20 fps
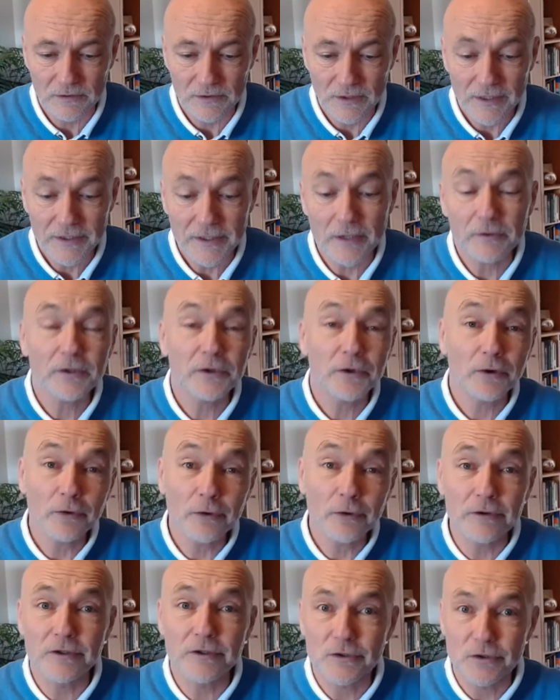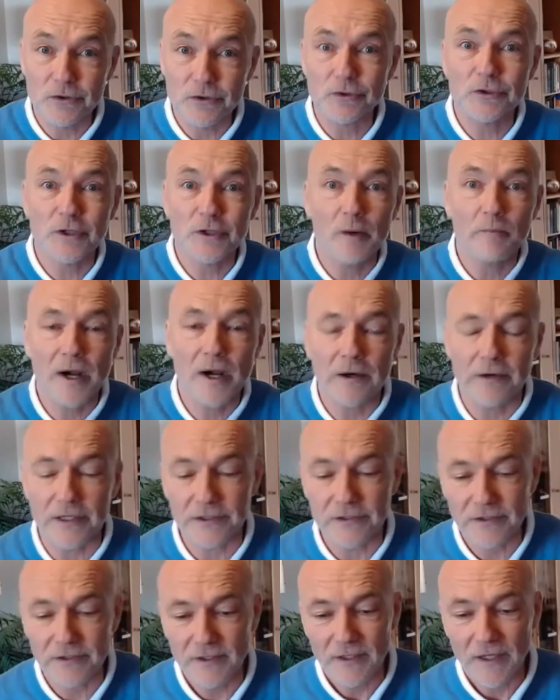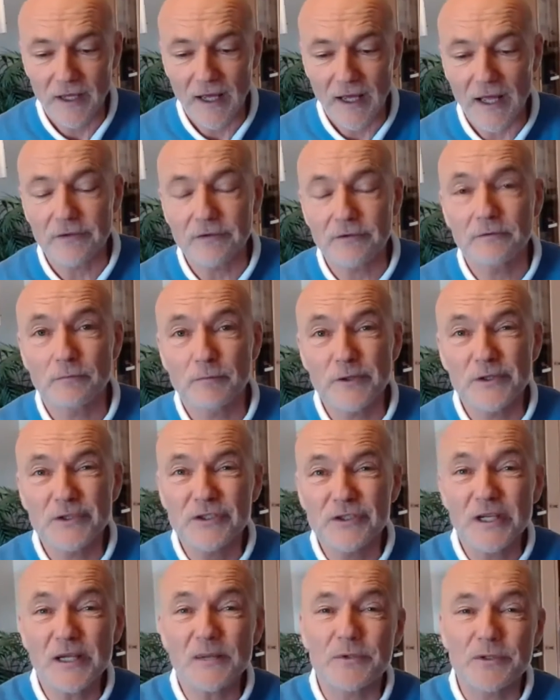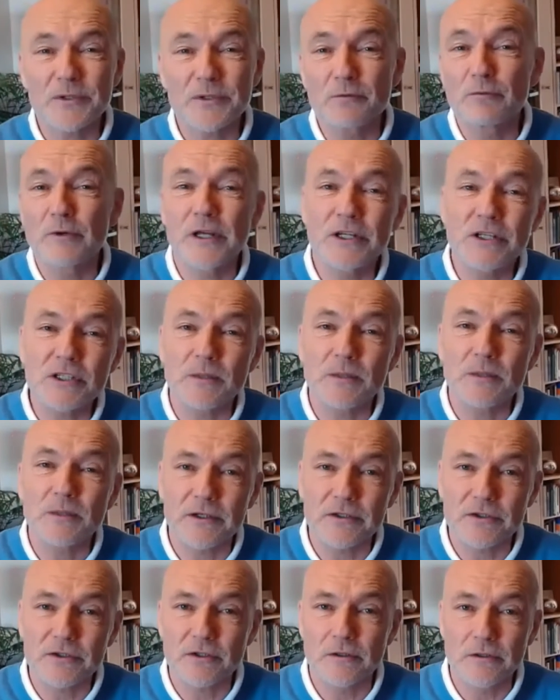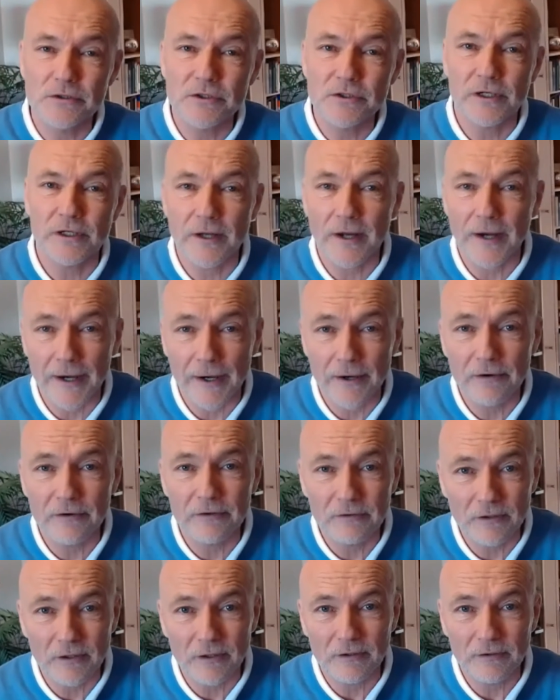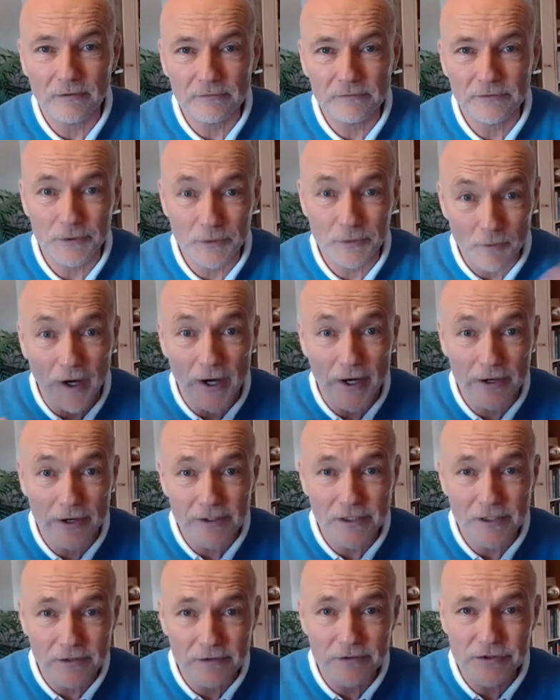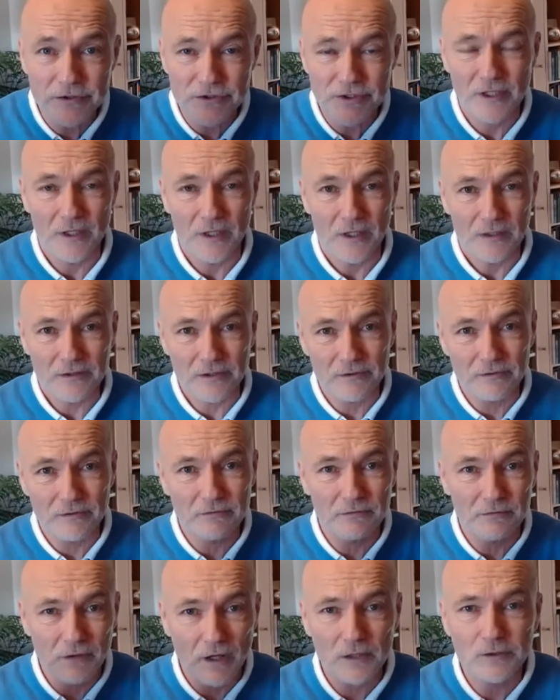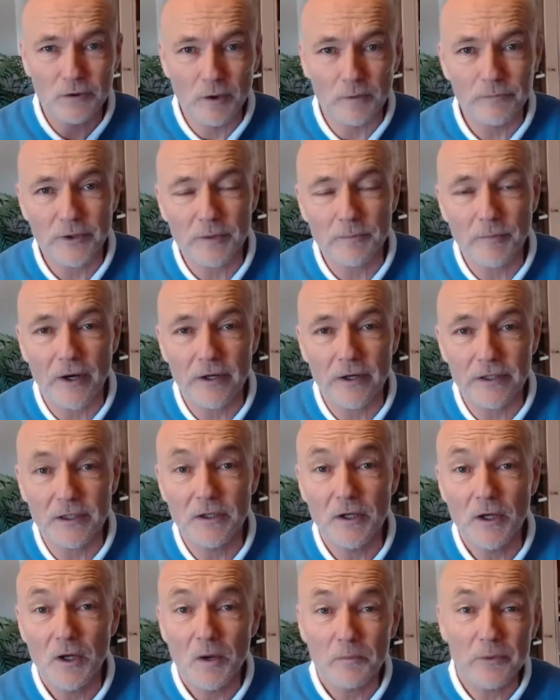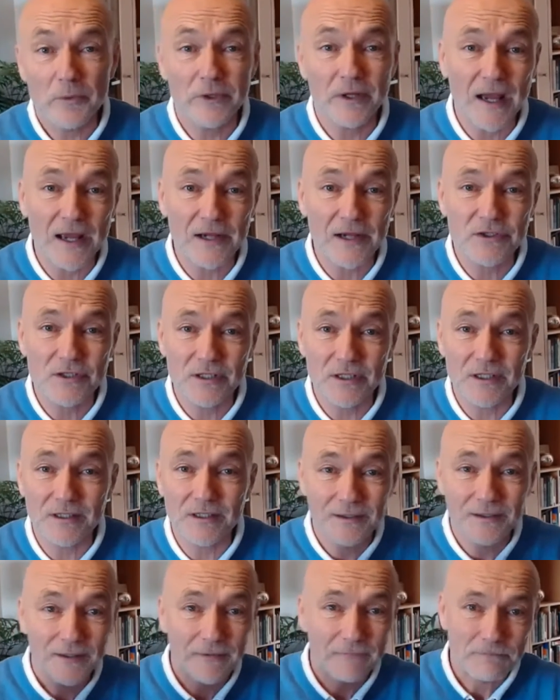Now, the third just got married, and which seems a reasonable excuse to our ears to not come to the party, but actually